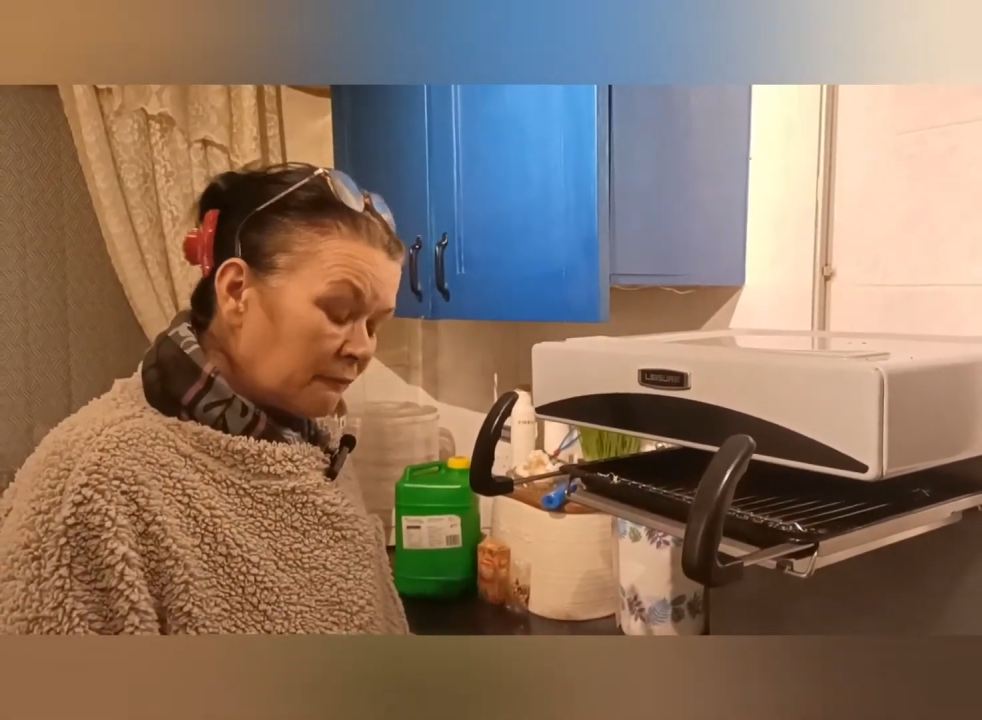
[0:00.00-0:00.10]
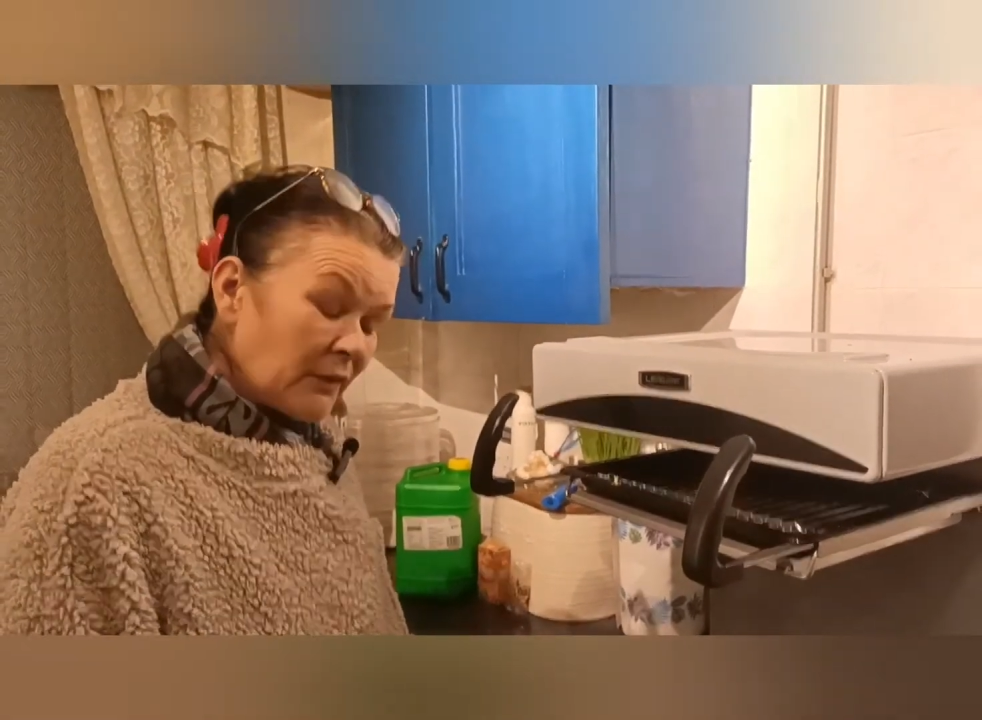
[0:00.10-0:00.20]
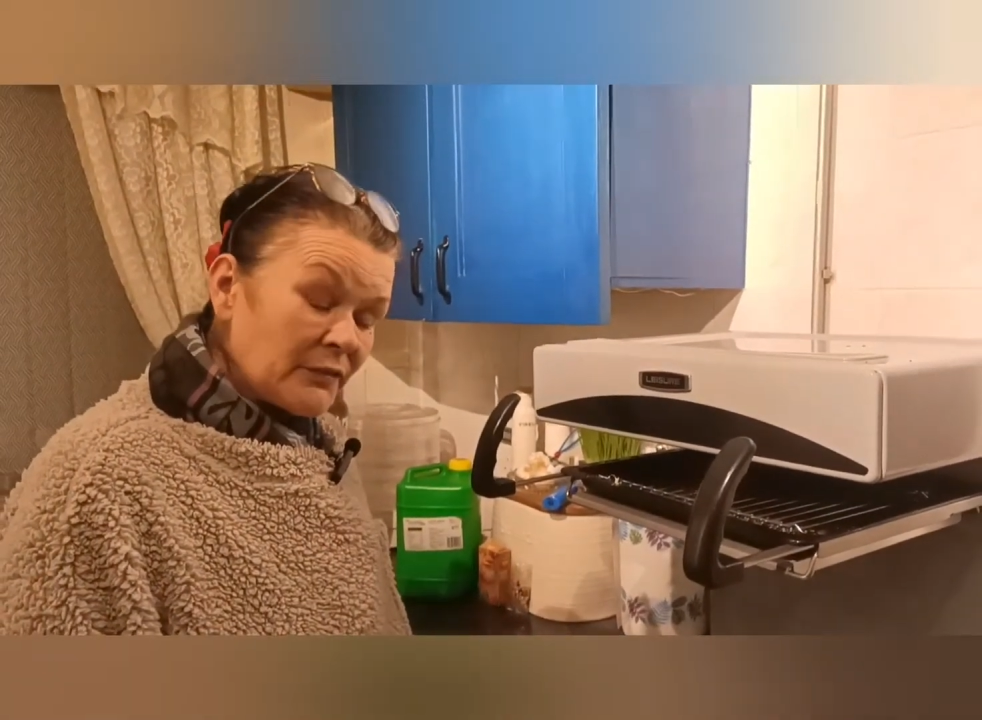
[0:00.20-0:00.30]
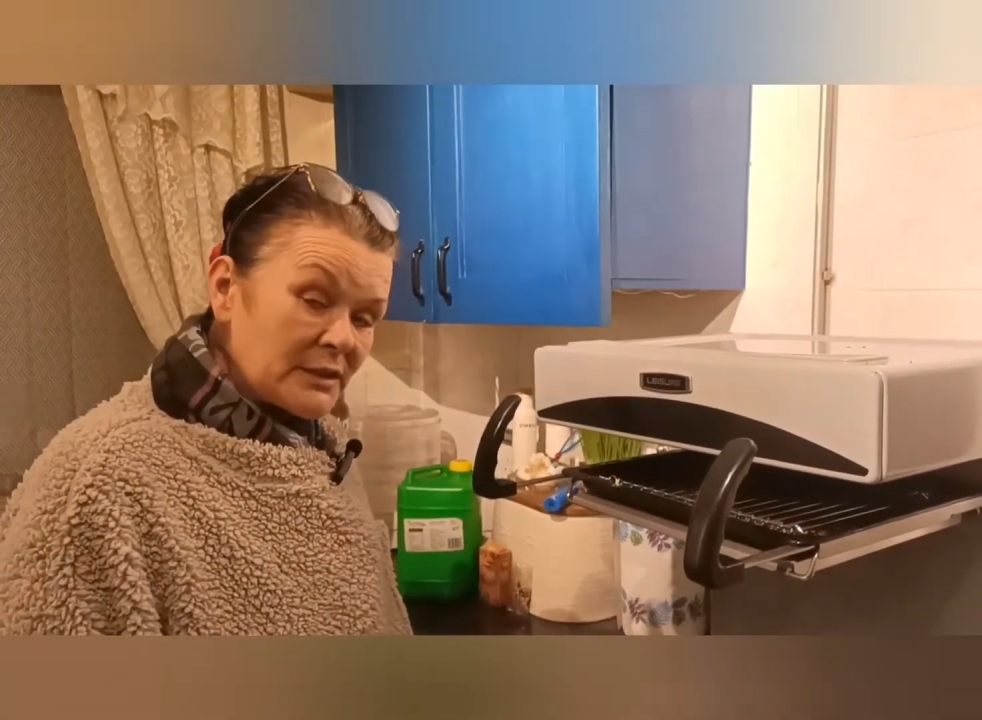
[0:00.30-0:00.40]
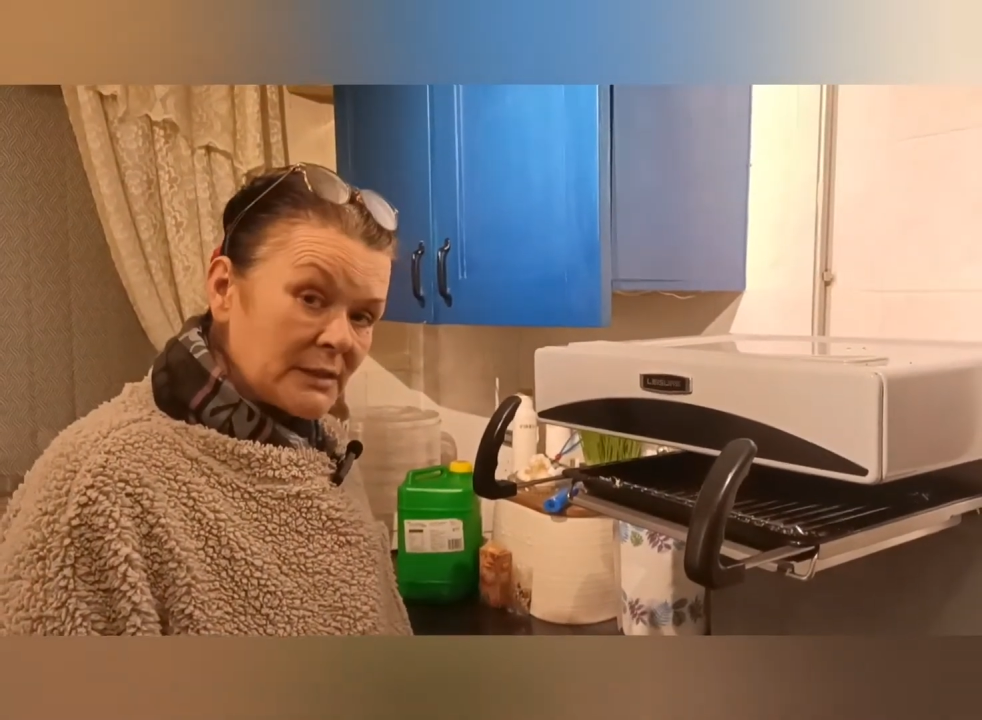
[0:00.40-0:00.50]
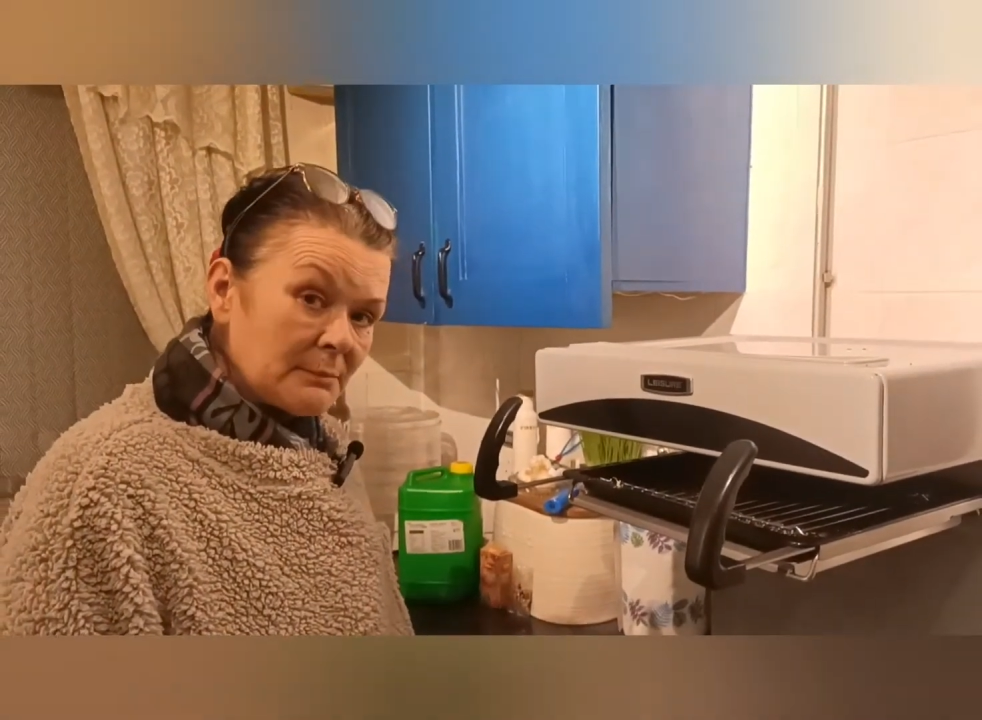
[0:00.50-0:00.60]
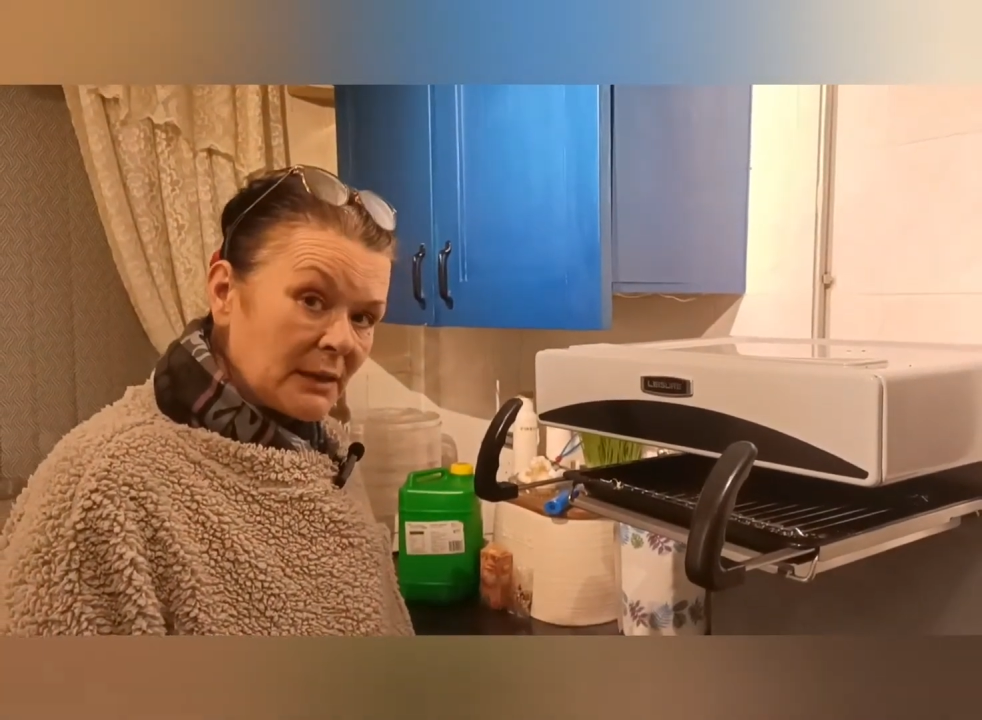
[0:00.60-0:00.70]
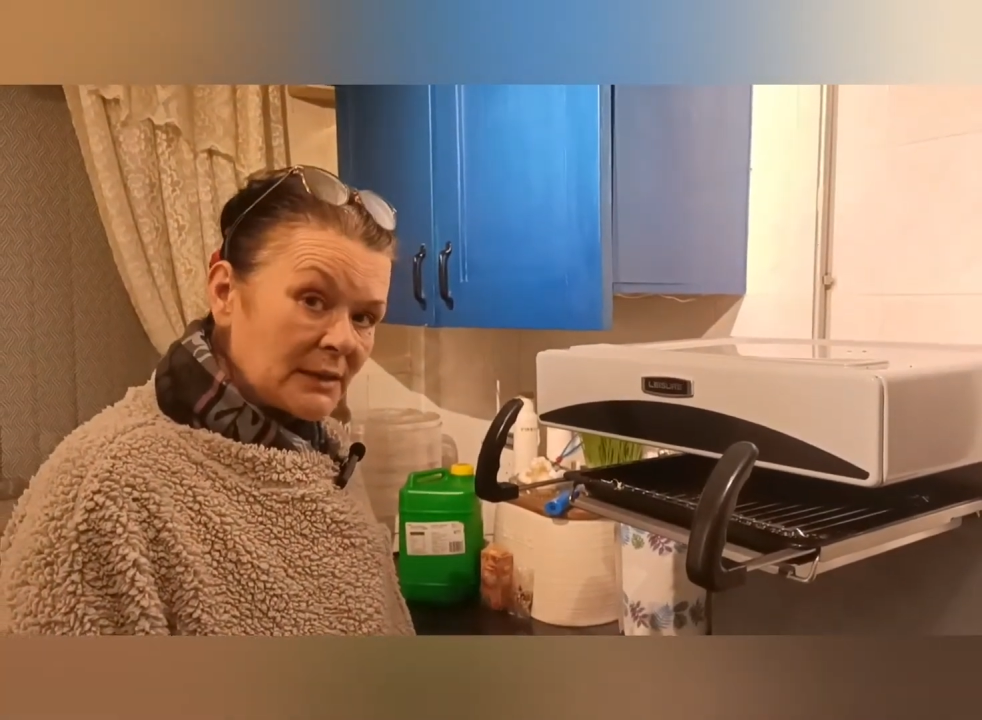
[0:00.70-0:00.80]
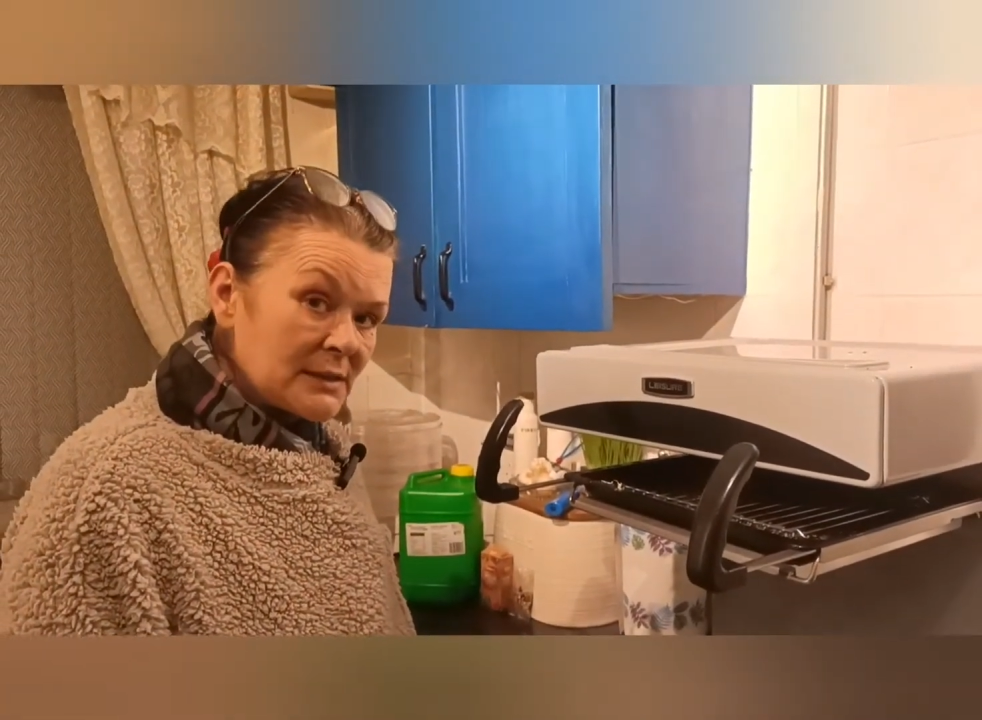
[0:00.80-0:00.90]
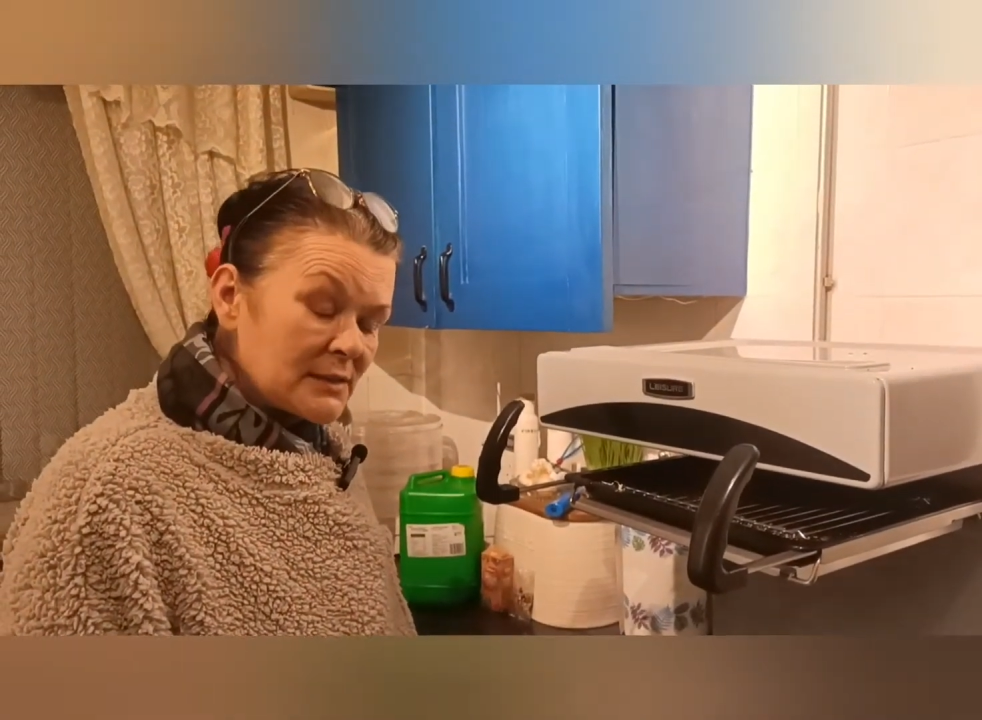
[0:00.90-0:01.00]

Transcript: 15 minutes